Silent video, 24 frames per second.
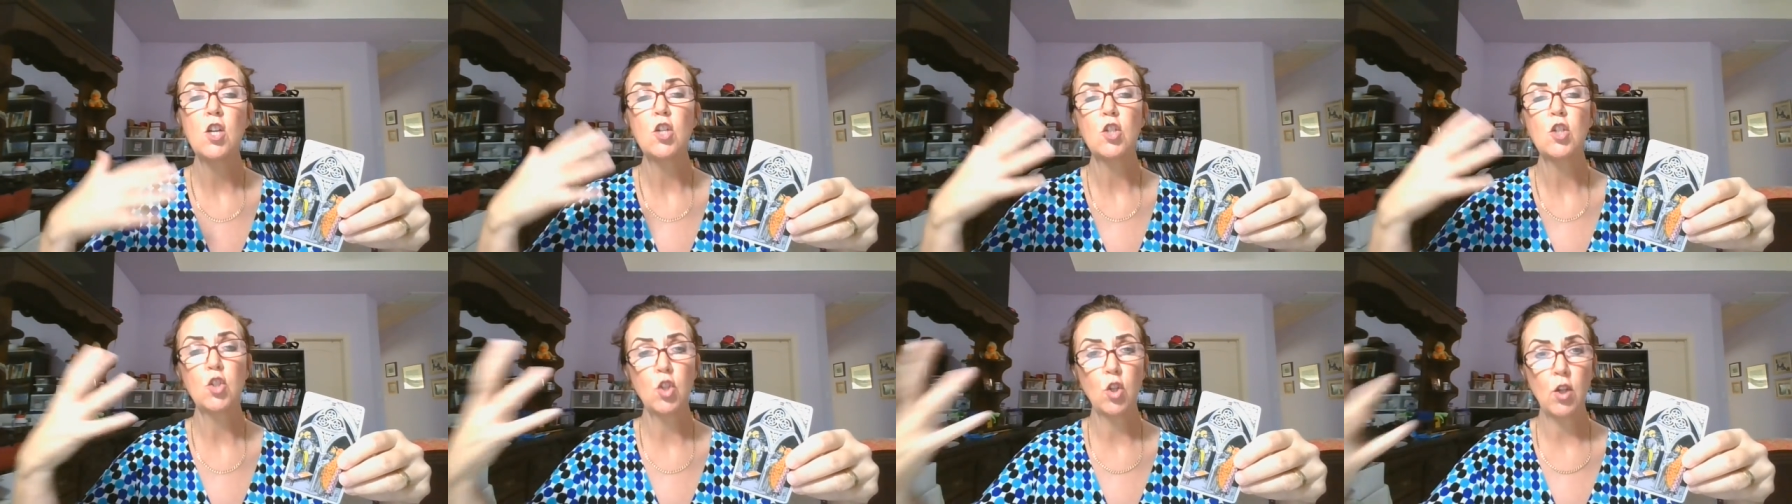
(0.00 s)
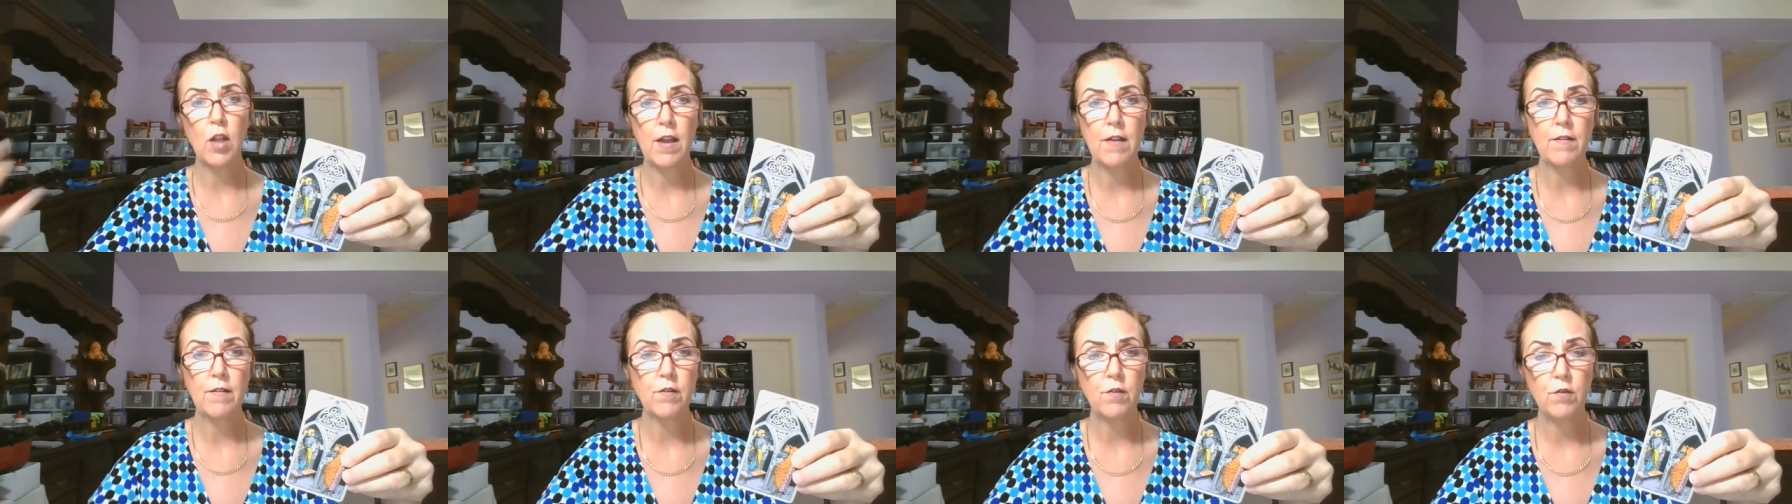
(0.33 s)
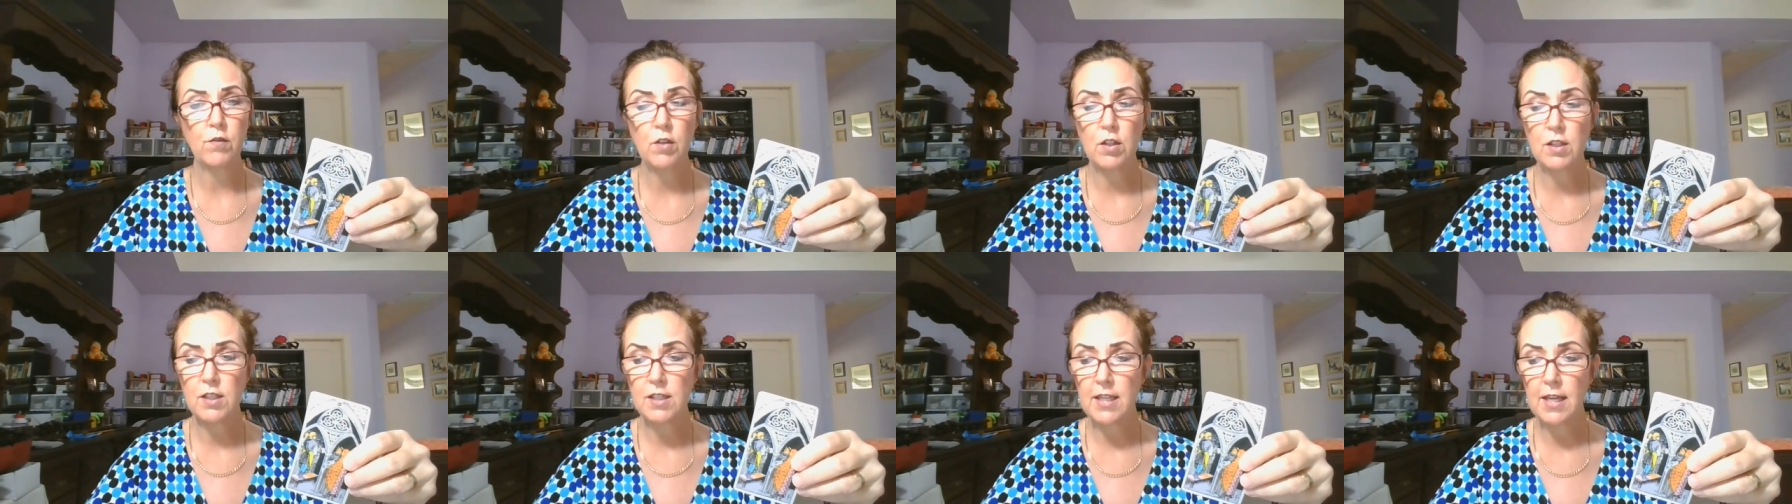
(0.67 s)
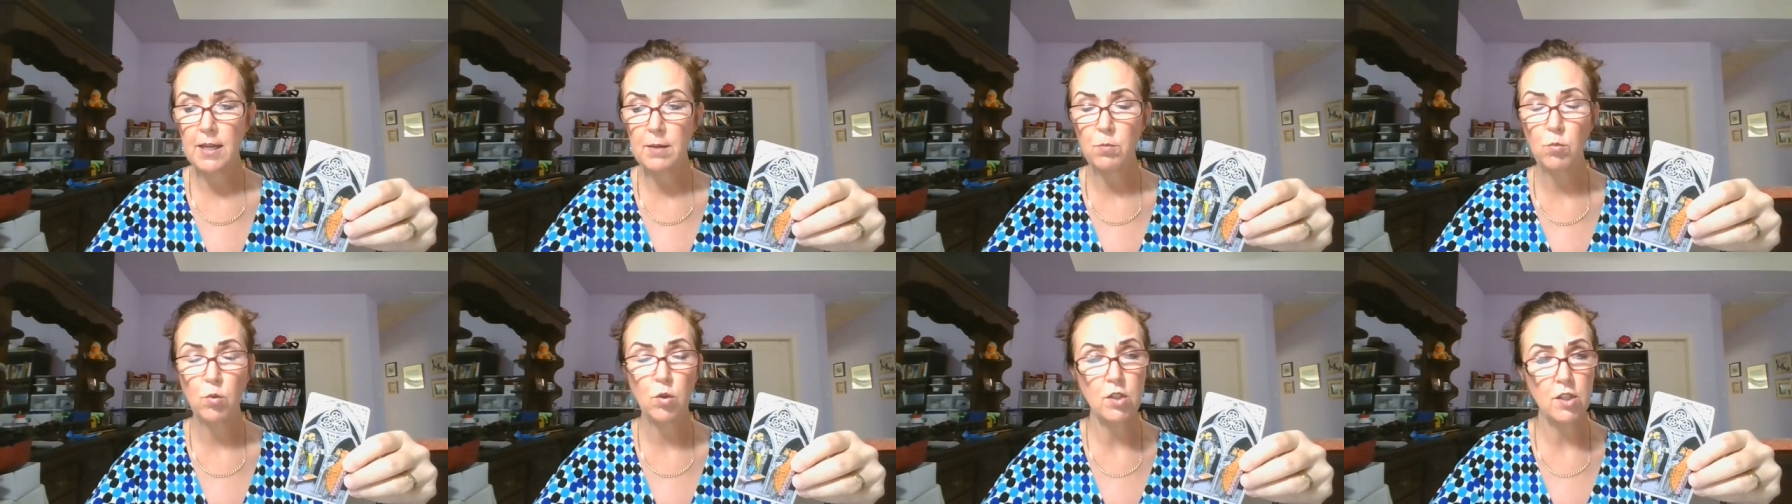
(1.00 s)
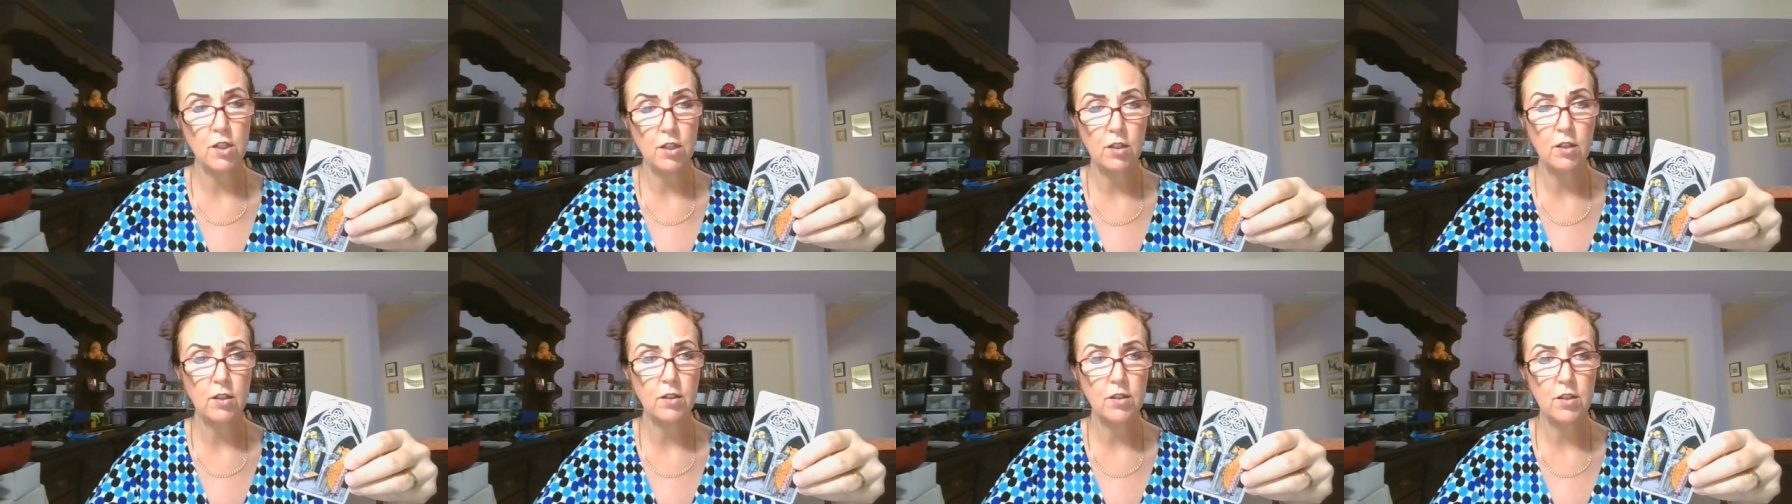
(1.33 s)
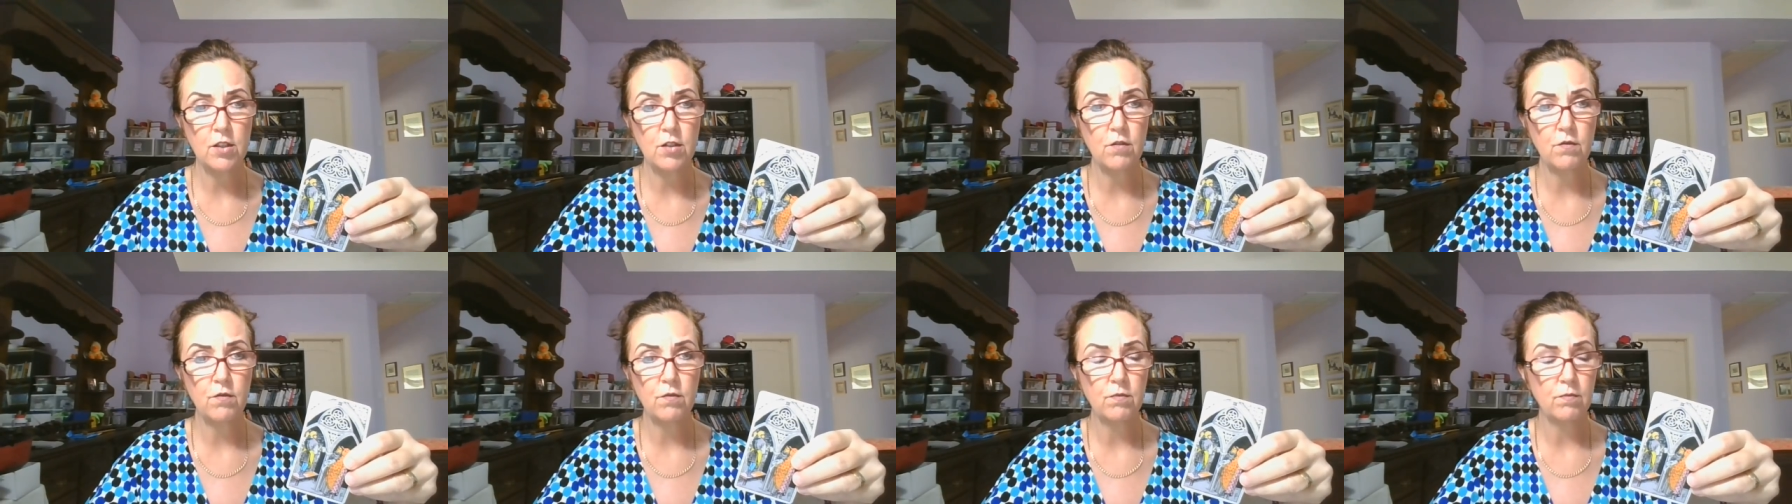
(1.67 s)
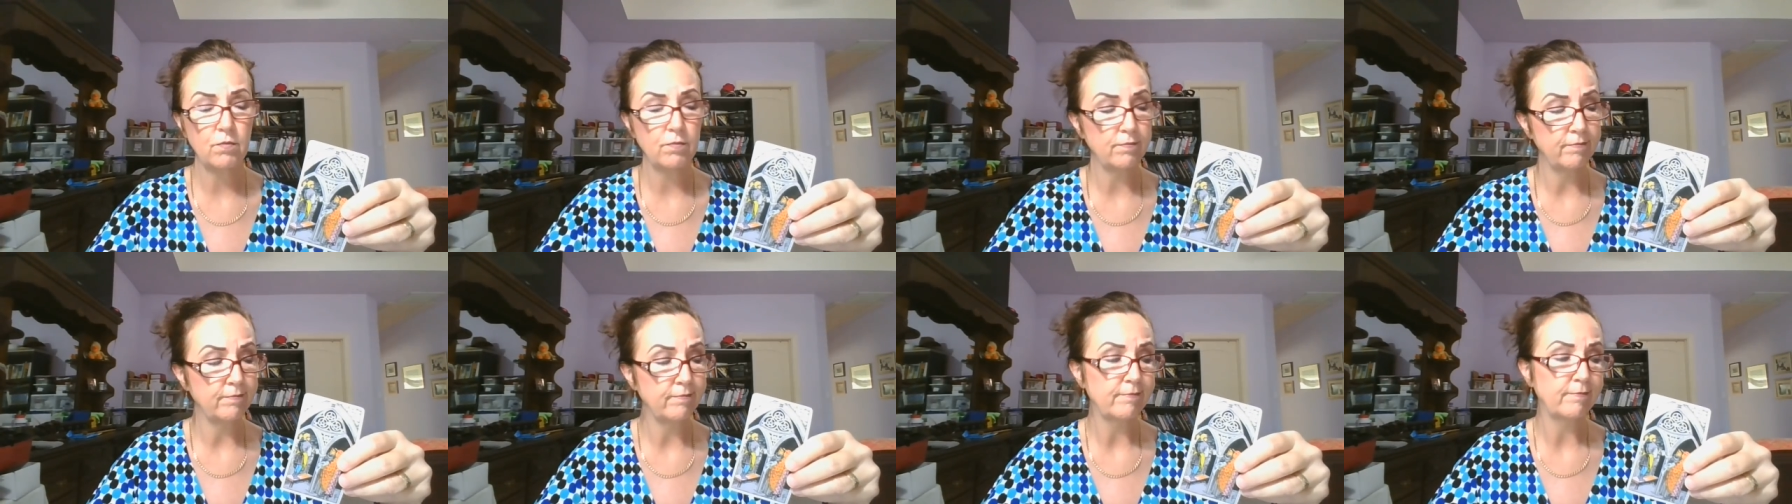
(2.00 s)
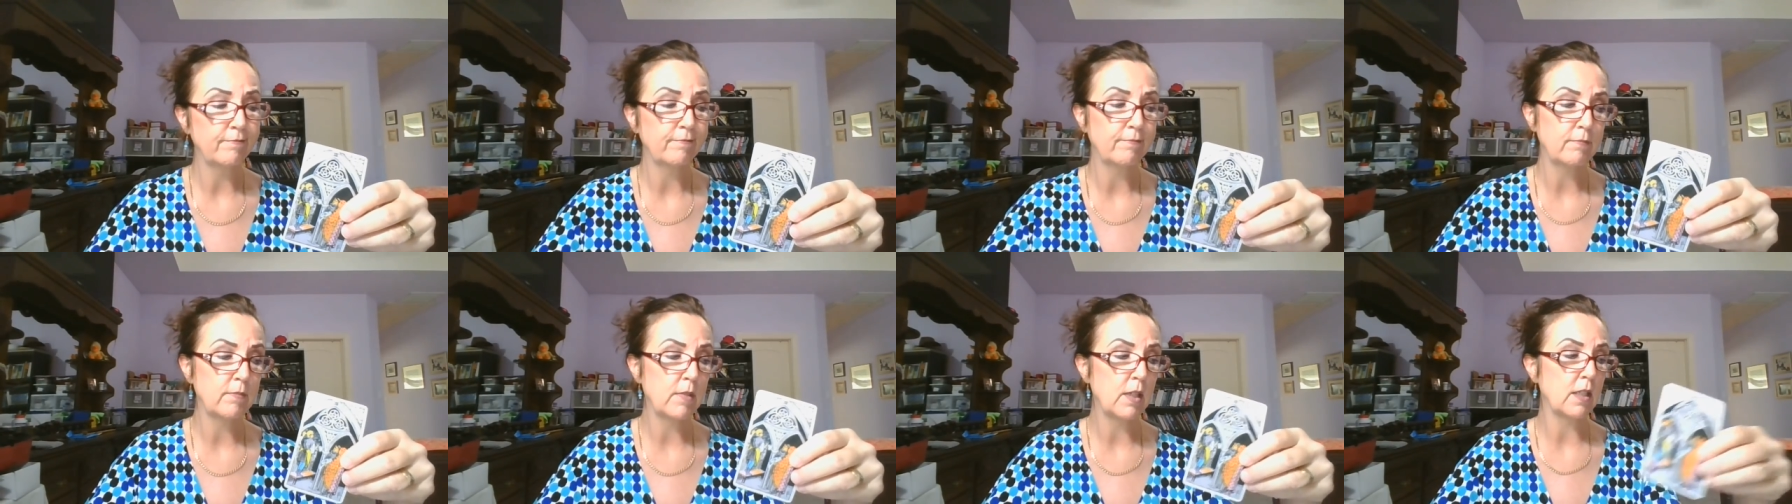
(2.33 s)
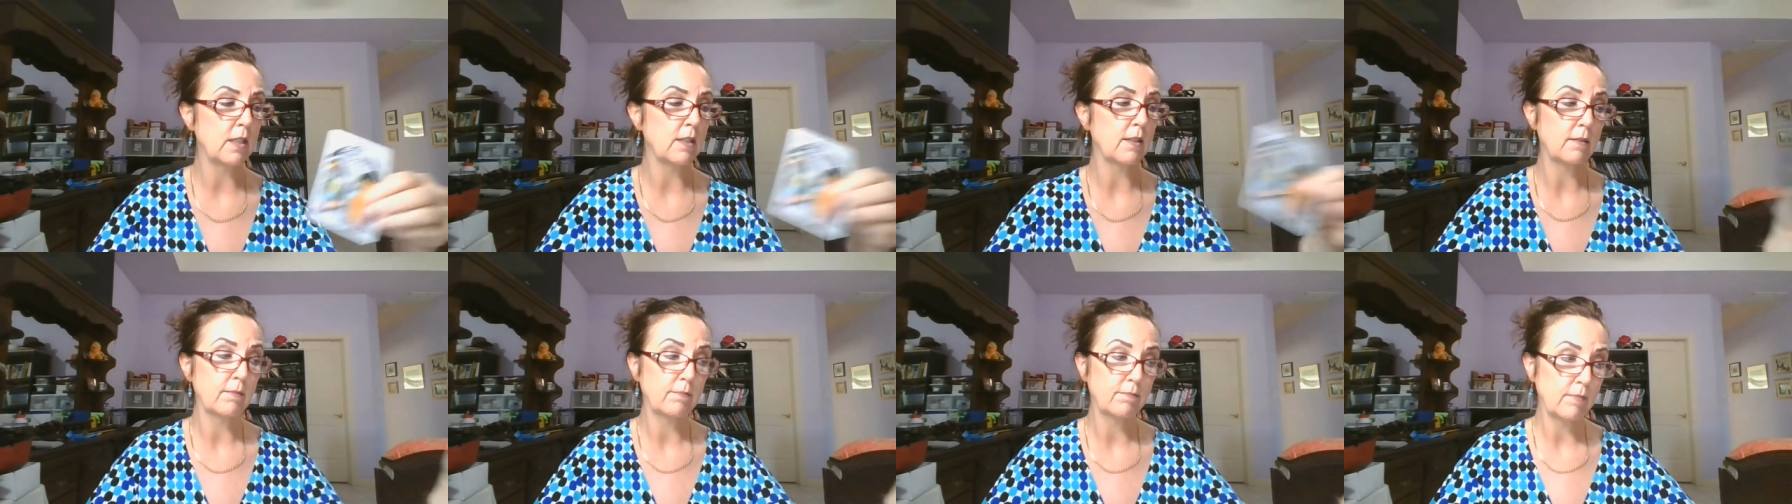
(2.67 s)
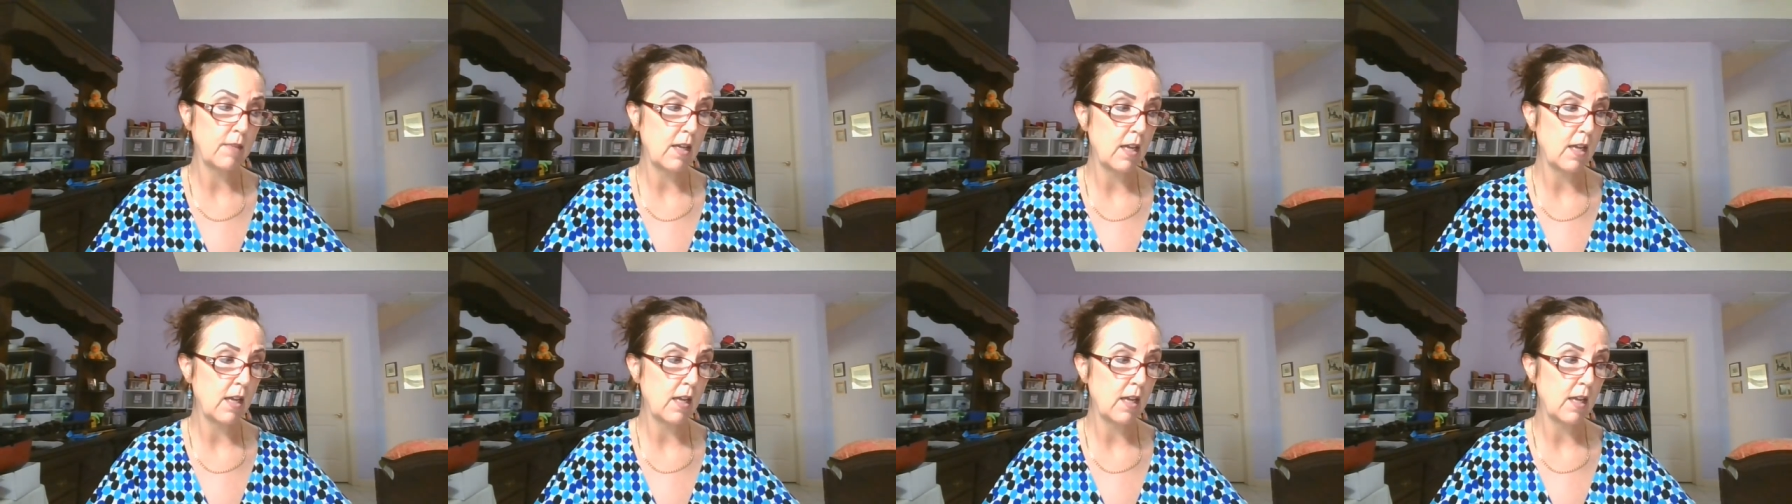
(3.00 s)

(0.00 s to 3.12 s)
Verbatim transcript: she'll have the same results, but